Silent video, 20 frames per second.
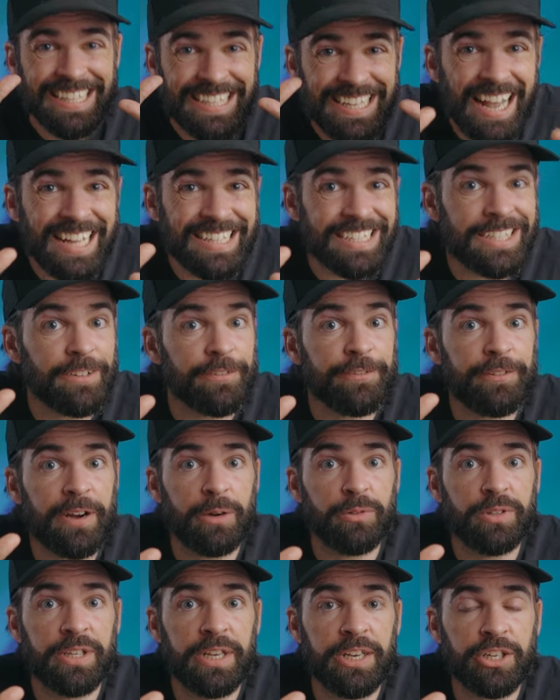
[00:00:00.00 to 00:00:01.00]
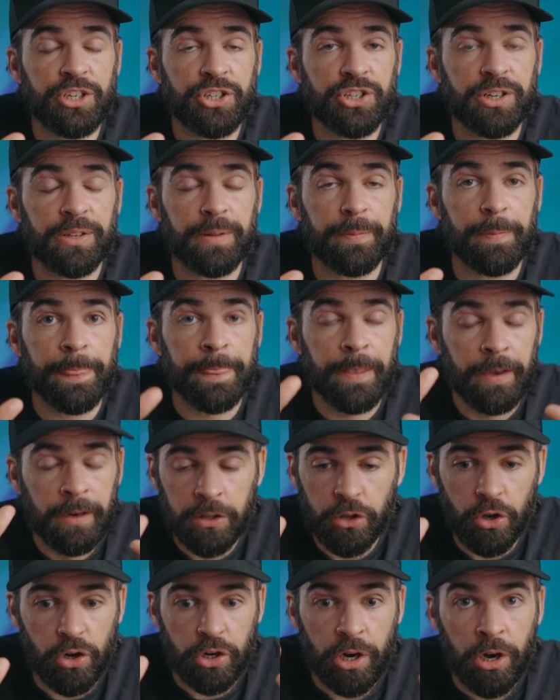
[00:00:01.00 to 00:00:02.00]
That's the foundation.
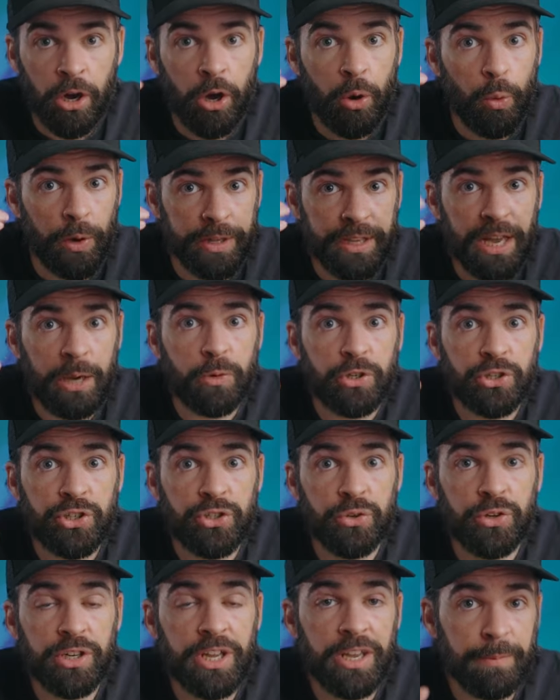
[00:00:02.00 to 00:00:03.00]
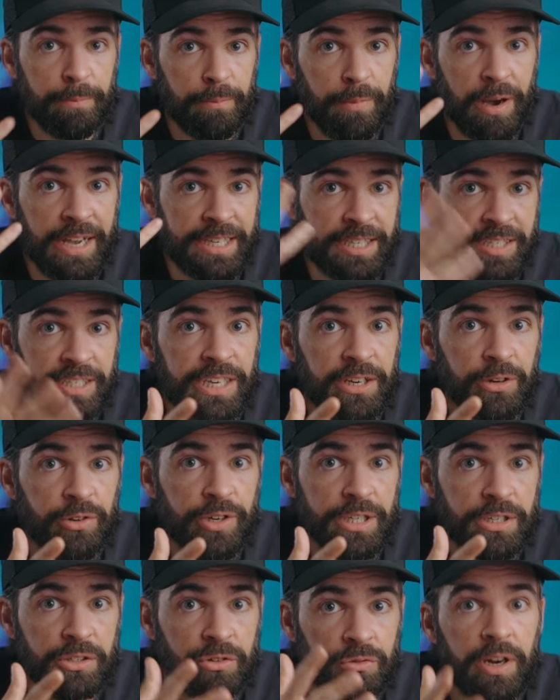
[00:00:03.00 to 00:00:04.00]
Look, when I was shooting my
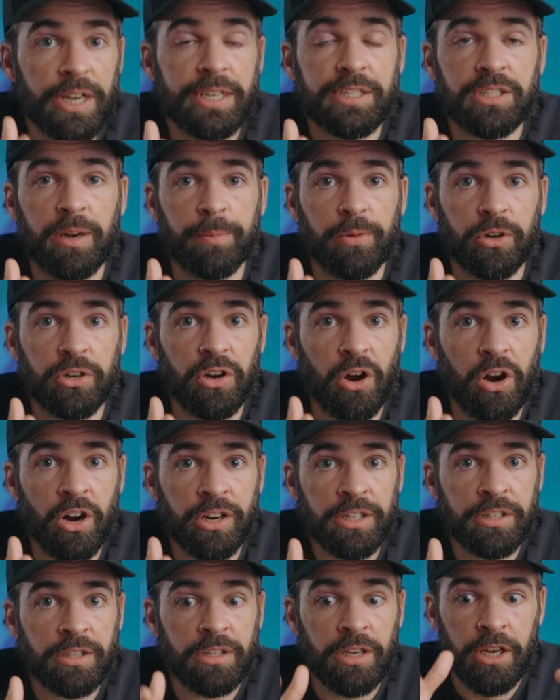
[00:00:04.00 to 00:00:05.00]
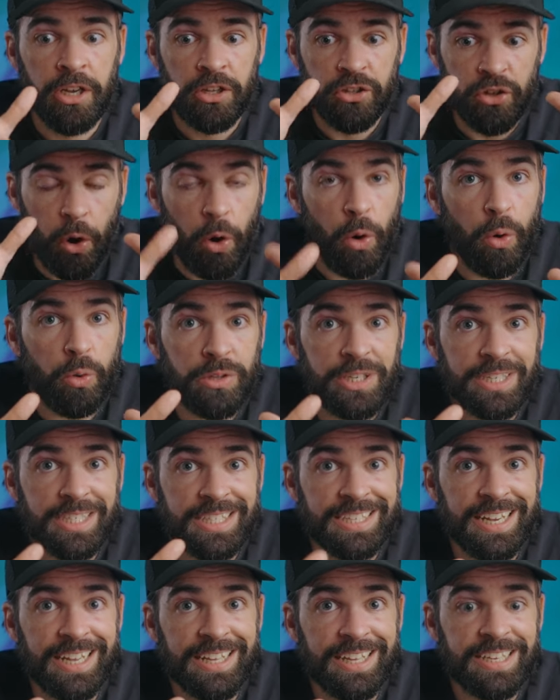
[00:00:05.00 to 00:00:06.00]
series Grey Summer Garden, the only
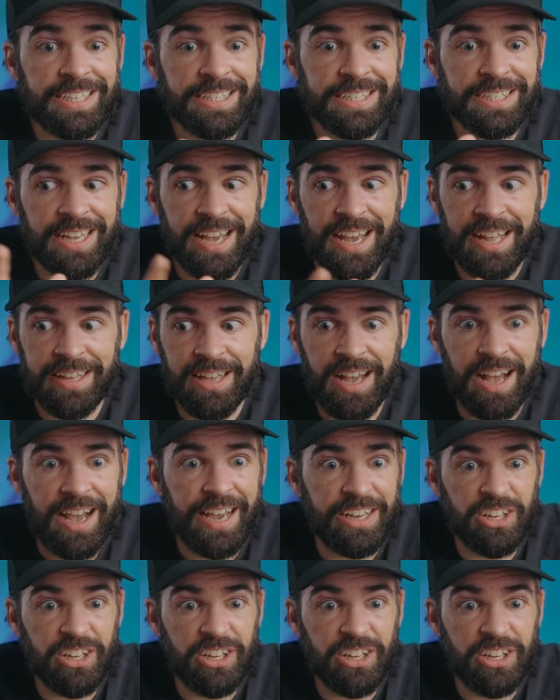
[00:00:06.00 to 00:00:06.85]
settings that I